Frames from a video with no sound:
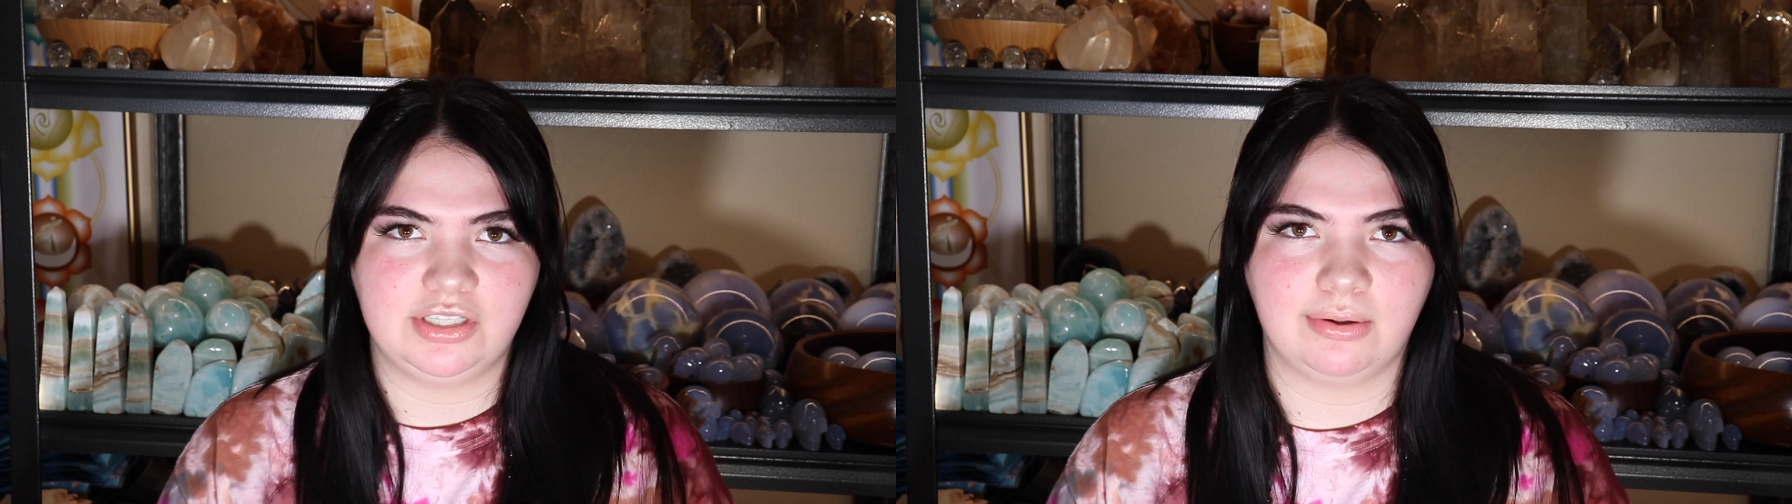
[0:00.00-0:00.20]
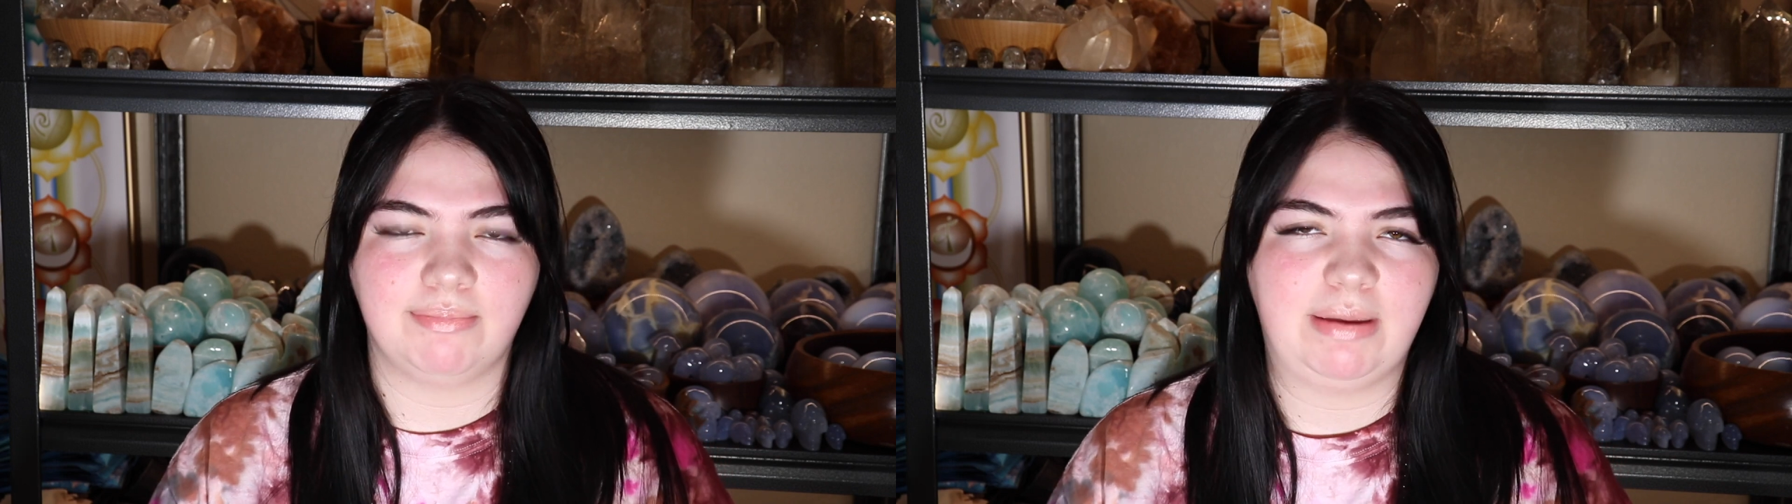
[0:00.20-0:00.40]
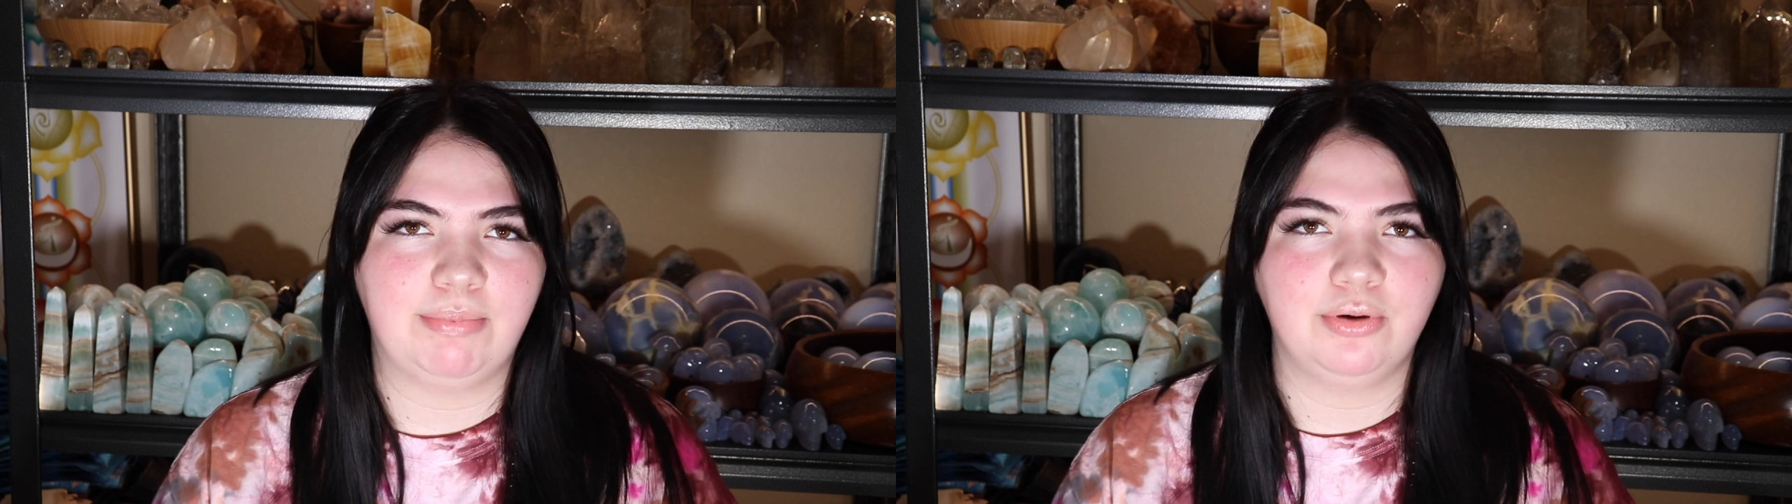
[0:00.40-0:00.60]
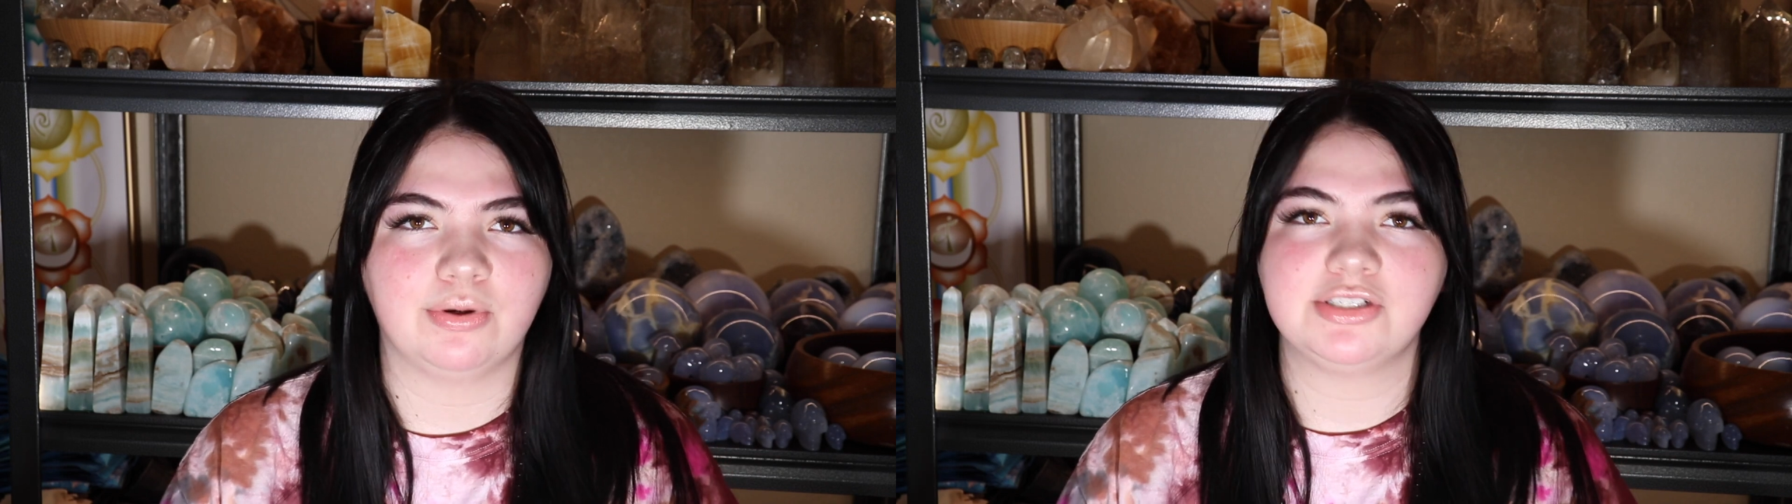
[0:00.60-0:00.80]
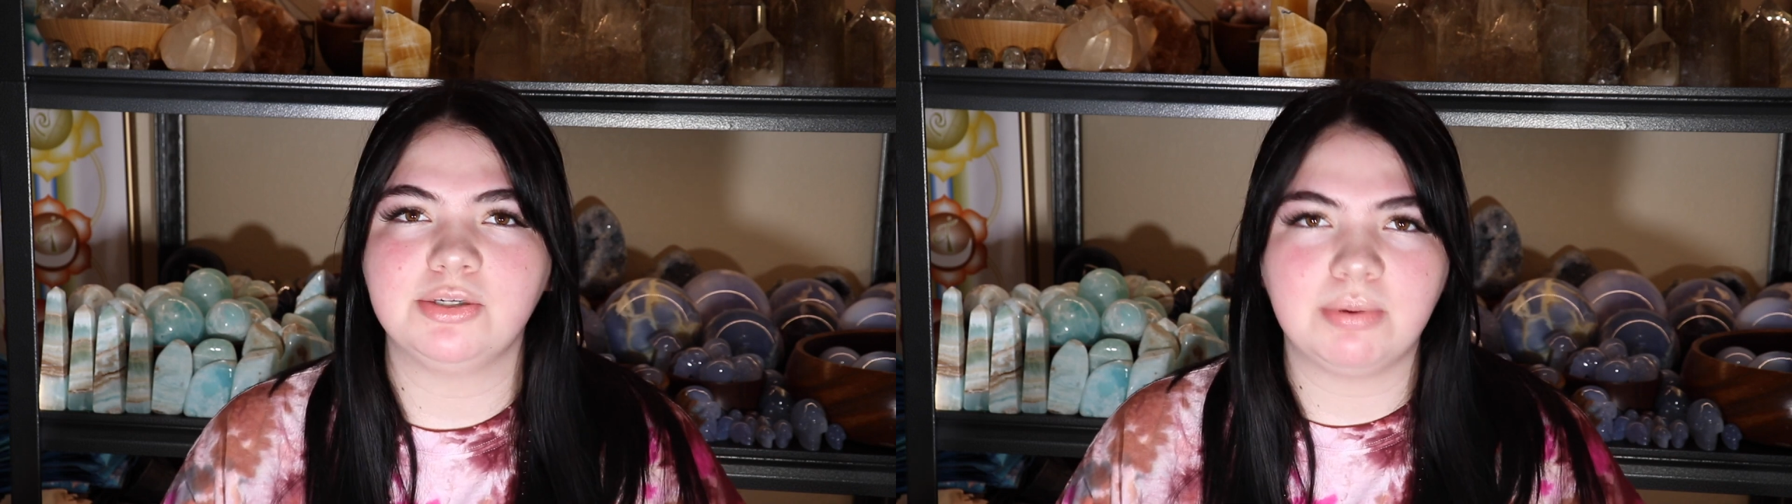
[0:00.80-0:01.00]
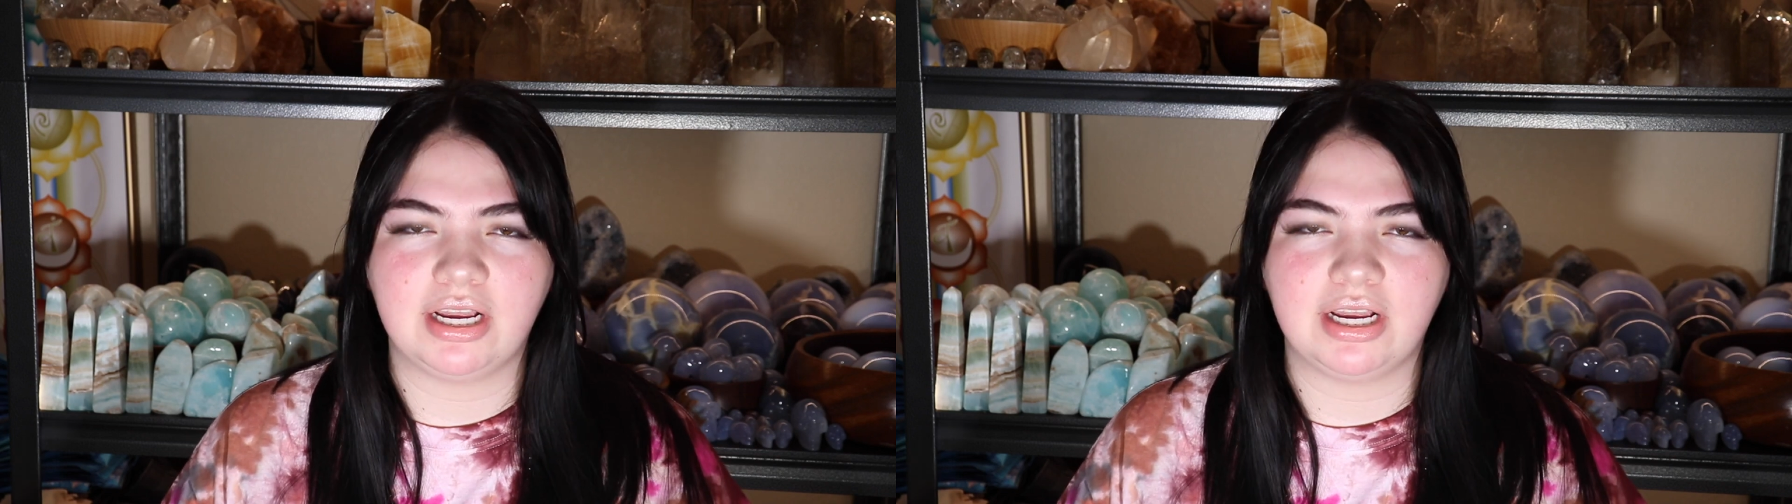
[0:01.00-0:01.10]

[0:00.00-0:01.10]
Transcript: There were people who were super